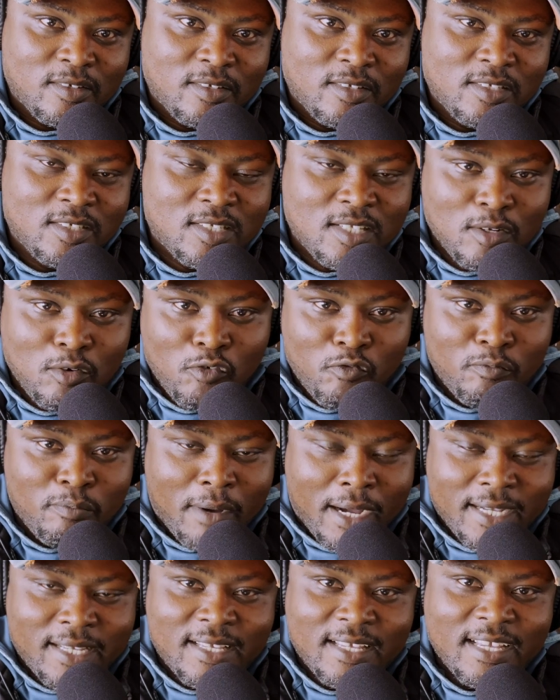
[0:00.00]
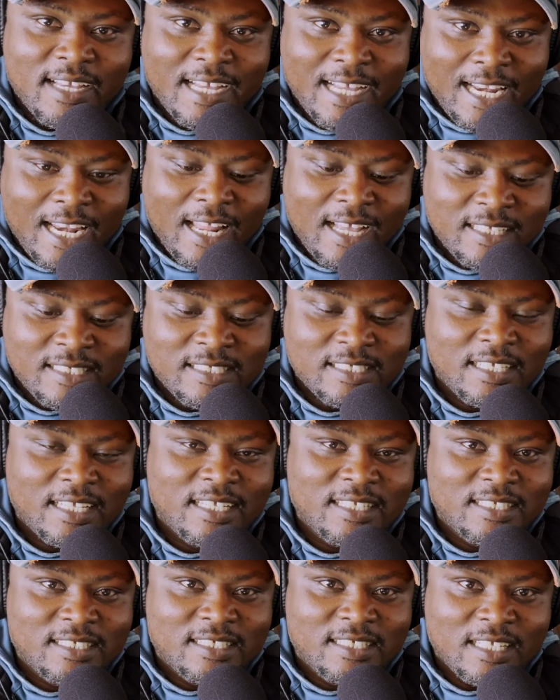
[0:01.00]
Instead of bunking class
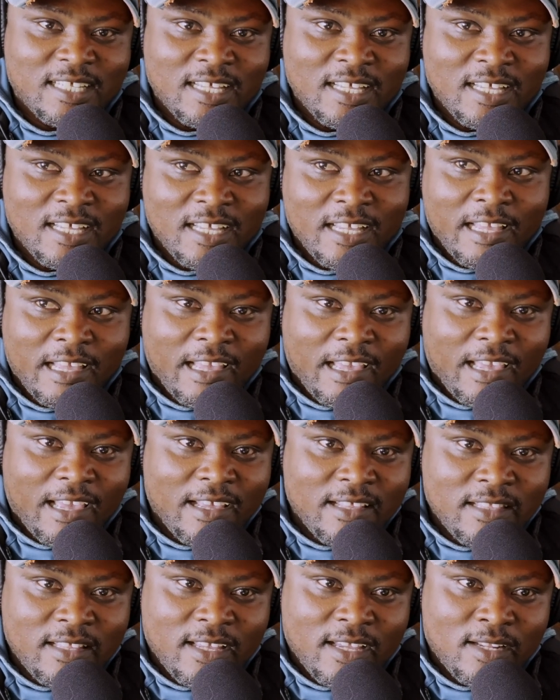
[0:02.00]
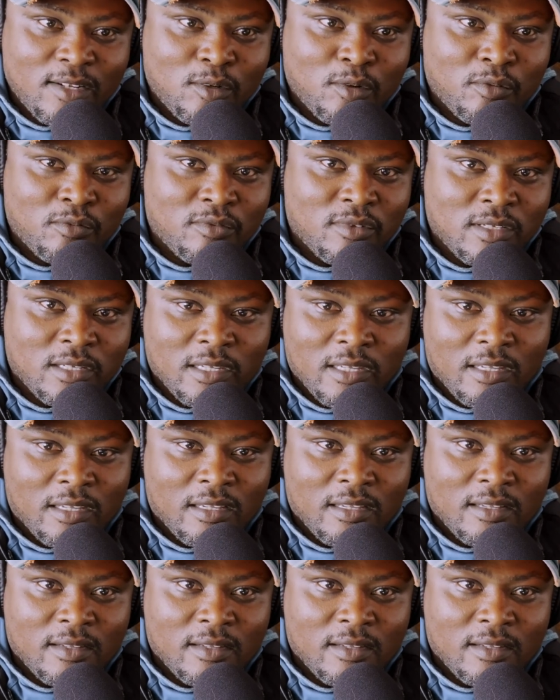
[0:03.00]
and at the end of the